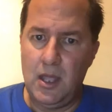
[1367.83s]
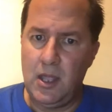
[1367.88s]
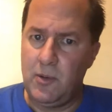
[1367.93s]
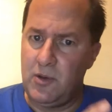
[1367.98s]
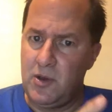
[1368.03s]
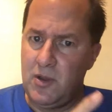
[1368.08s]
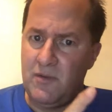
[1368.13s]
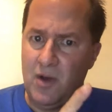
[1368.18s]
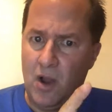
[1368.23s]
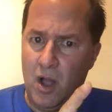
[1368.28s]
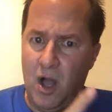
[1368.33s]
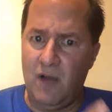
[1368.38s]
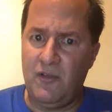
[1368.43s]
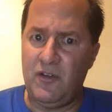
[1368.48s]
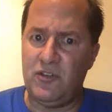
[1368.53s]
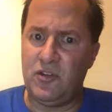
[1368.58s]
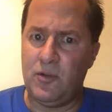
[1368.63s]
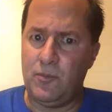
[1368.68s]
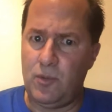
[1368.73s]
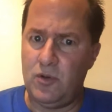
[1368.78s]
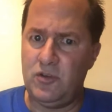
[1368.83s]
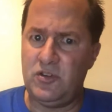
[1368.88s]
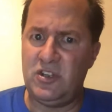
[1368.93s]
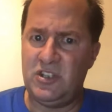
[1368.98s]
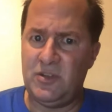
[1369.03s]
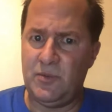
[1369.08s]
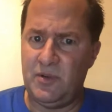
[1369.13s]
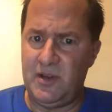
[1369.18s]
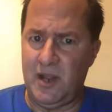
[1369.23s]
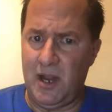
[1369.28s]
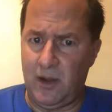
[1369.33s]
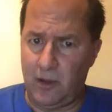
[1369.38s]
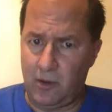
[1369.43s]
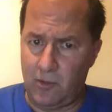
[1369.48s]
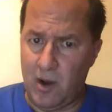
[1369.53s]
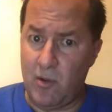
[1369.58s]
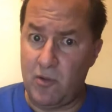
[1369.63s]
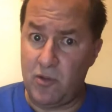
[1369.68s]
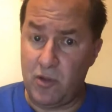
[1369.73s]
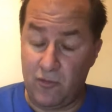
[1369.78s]
When you have an officer pushing someone down on the
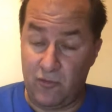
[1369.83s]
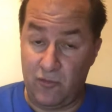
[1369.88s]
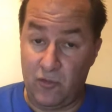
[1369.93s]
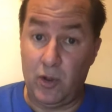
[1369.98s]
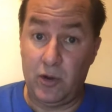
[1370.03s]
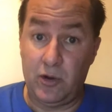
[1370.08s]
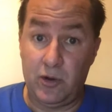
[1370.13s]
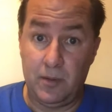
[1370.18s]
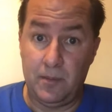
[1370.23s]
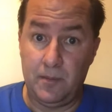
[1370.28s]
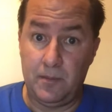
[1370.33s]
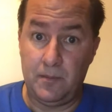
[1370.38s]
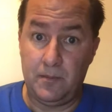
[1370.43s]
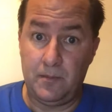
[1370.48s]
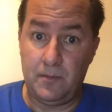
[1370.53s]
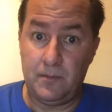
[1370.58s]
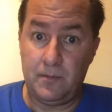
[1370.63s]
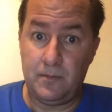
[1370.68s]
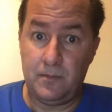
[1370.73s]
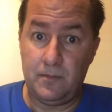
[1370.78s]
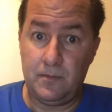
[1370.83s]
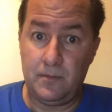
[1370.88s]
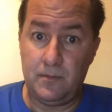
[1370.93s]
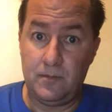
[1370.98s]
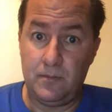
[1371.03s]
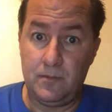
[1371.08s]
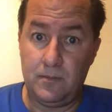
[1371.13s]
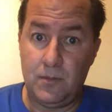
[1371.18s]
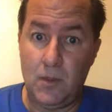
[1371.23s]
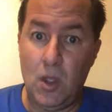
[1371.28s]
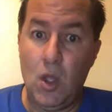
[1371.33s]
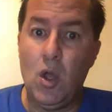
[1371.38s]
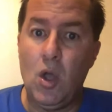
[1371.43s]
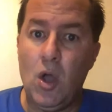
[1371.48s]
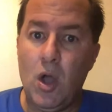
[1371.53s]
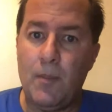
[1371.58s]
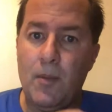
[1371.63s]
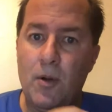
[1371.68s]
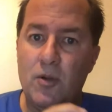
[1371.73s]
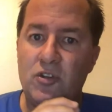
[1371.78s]
ground with their foot,
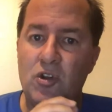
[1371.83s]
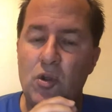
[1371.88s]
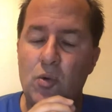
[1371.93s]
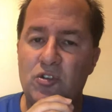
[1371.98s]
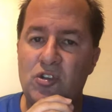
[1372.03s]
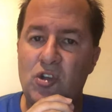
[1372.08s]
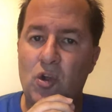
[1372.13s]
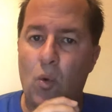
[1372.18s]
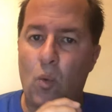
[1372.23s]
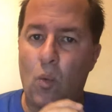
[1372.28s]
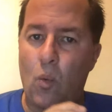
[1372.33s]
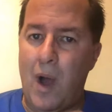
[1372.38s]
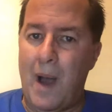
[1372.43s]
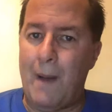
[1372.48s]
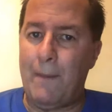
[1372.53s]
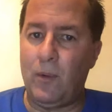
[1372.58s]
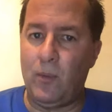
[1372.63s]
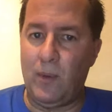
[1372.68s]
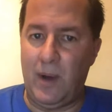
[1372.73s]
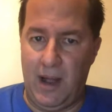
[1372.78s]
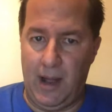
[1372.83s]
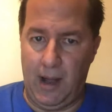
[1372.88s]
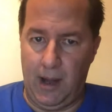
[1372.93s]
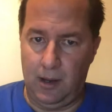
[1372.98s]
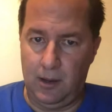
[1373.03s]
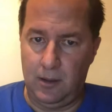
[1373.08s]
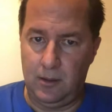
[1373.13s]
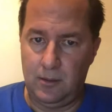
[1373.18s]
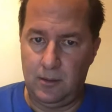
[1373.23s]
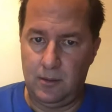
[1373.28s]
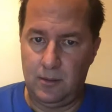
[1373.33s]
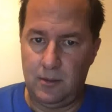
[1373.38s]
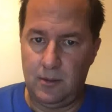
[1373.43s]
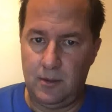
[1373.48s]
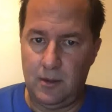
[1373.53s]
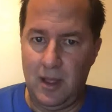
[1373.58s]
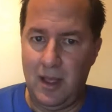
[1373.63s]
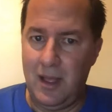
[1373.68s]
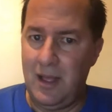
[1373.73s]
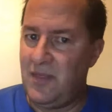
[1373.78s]
a person who is cooperating,
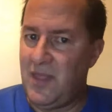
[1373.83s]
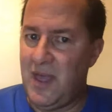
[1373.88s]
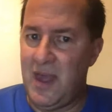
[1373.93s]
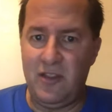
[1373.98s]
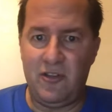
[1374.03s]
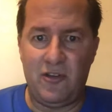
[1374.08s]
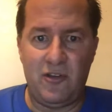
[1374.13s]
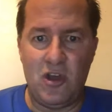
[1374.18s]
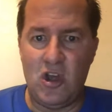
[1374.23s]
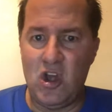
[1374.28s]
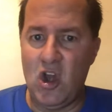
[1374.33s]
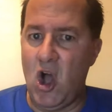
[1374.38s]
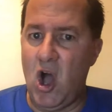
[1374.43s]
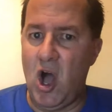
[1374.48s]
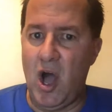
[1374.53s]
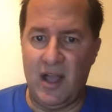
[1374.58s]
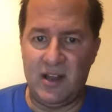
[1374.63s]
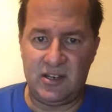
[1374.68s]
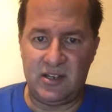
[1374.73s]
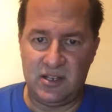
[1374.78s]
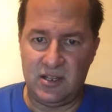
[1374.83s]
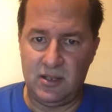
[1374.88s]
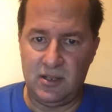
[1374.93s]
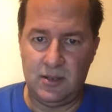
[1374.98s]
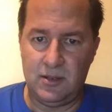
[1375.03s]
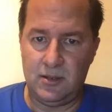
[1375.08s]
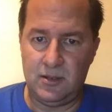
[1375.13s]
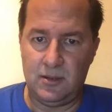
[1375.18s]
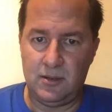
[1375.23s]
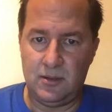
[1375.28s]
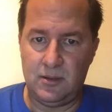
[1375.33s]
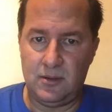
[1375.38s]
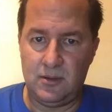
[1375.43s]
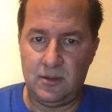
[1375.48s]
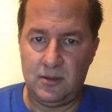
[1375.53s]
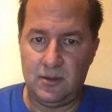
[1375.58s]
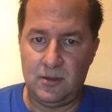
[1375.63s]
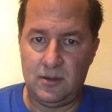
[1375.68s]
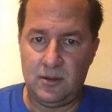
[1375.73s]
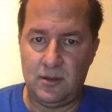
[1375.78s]
that is not
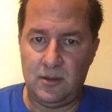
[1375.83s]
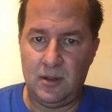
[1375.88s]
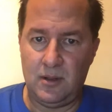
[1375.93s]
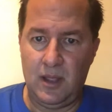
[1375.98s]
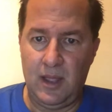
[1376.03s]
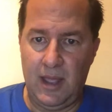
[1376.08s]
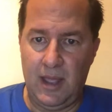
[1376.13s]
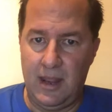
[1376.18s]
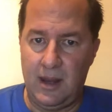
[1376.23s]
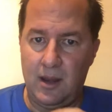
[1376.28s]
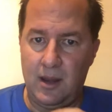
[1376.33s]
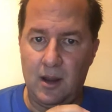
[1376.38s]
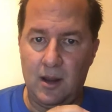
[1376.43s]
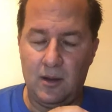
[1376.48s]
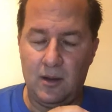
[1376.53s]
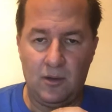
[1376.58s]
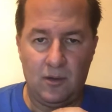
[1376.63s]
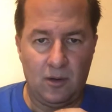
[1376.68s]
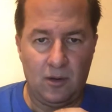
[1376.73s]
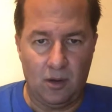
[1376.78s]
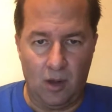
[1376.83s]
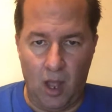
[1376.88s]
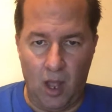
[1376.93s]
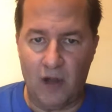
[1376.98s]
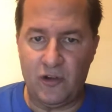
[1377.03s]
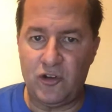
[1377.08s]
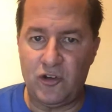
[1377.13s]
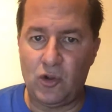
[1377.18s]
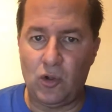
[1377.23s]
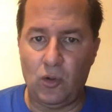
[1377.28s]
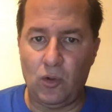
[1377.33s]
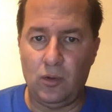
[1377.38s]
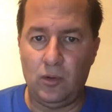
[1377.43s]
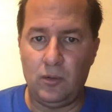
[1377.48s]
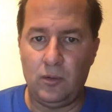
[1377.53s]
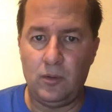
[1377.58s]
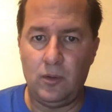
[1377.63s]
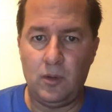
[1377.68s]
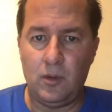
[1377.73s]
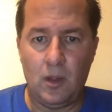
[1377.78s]
a logical,
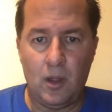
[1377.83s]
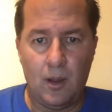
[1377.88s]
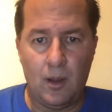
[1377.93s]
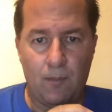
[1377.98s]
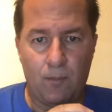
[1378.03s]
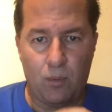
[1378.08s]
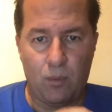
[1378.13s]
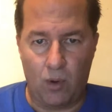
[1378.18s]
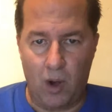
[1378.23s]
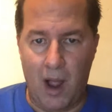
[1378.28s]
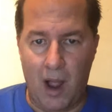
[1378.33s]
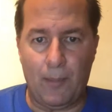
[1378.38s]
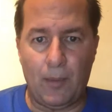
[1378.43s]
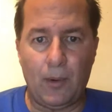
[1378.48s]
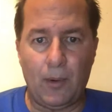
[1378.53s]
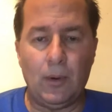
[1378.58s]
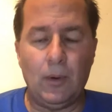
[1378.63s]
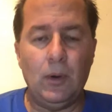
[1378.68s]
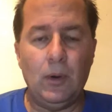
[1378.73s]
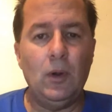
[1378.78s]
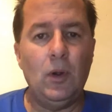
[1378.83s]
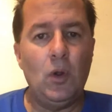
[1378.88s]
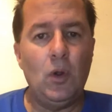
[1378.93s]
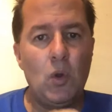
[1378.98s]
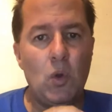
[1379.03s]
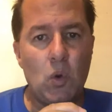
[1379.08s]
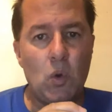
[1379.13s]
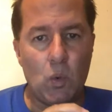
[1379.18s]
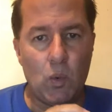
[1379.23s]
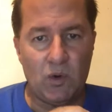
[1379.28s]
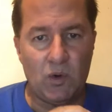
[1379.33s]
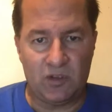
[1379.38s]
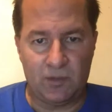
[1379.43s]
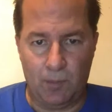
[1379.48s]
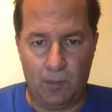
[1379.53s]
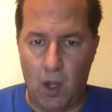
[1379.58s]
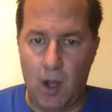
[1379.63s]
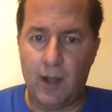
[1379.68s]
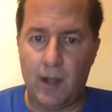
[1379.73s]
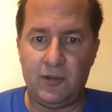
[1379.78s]
proper
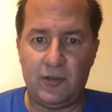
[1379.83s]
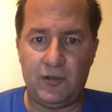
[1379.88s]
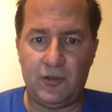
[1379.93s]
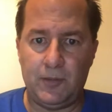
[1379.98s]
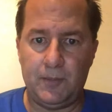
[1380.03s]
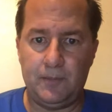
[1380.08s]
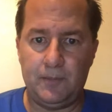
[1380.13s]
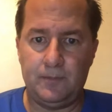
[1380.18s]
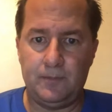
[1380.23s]
response.